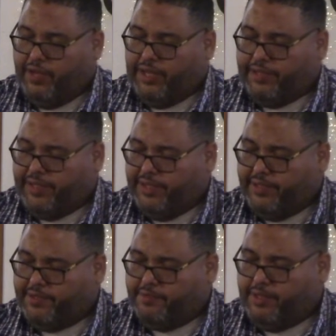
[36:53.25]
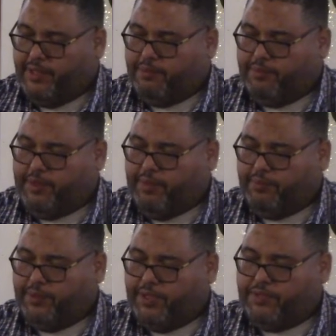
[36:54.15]
and letting us become the
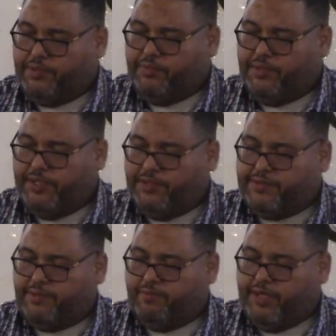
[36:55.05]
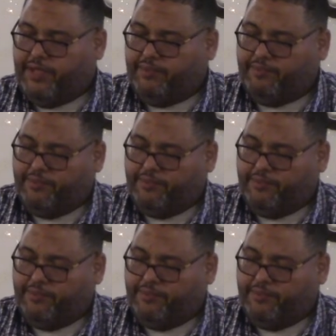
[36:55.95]
people that you need us to be